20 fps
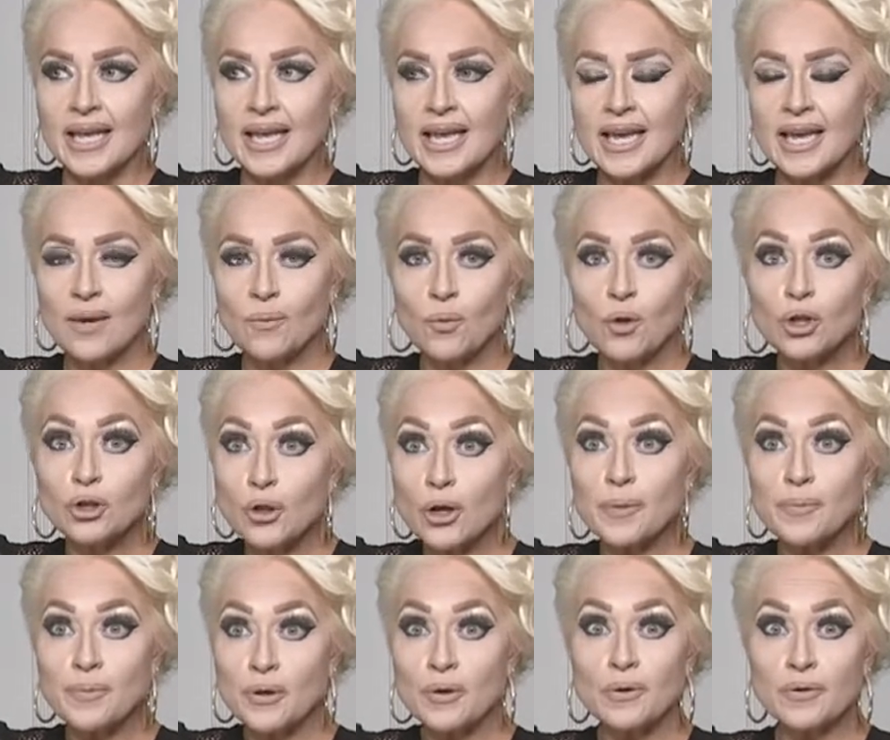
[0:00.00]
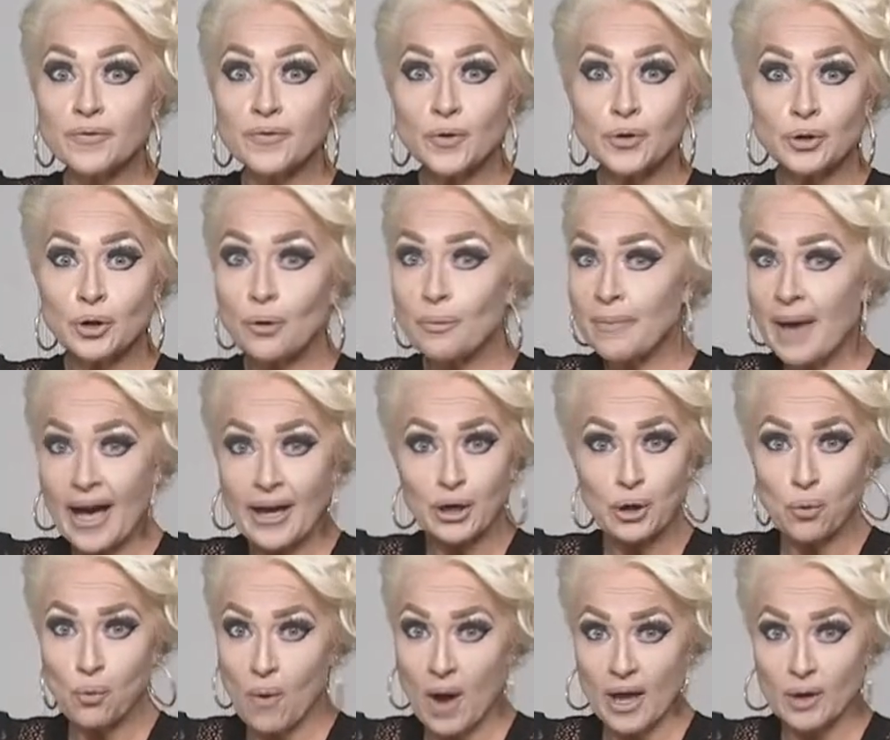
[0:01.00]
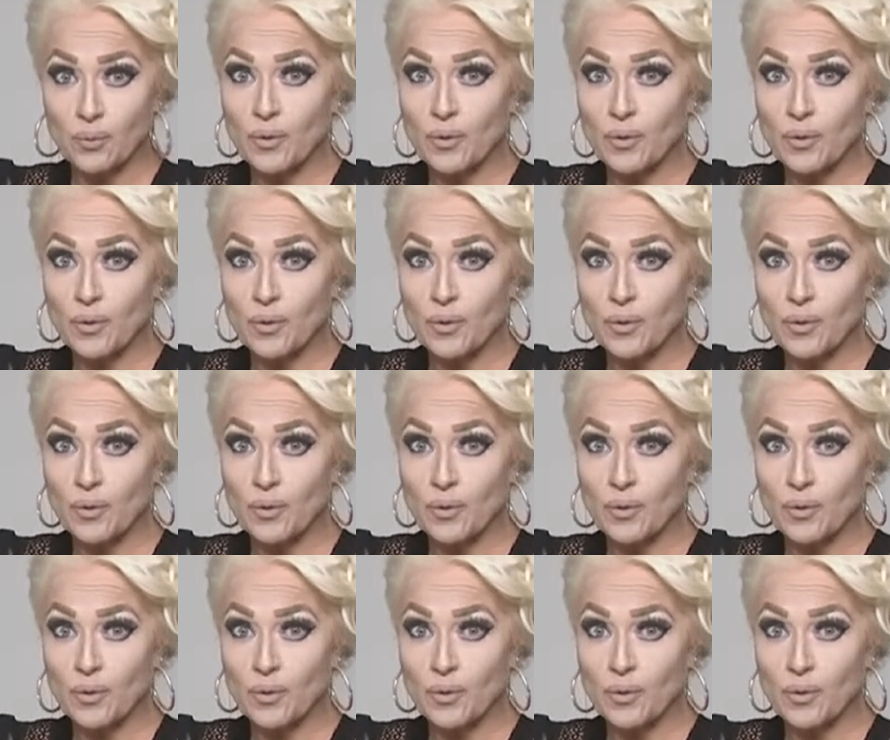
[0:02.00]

It will look beautiful no matter what.